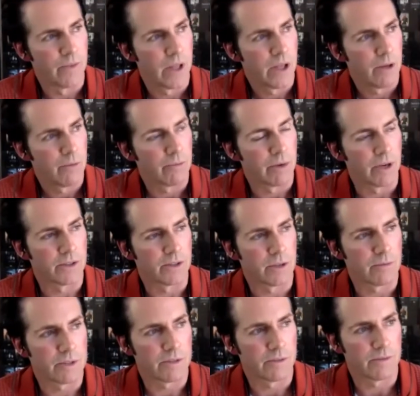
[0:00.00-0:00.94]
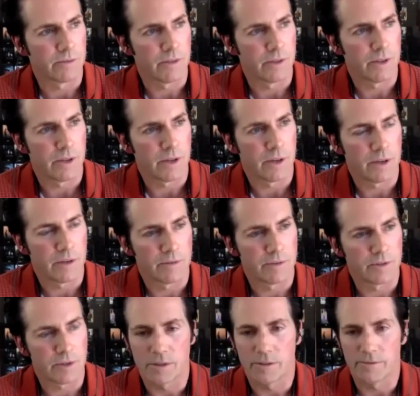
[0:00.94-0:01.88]
But in terms of
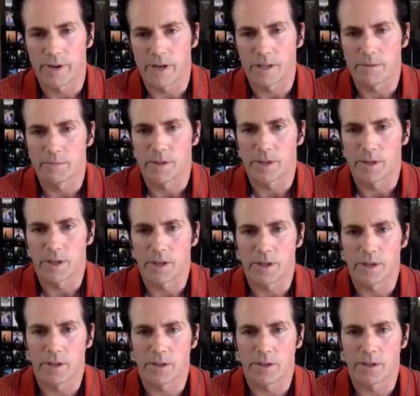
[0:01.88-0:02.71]
script development,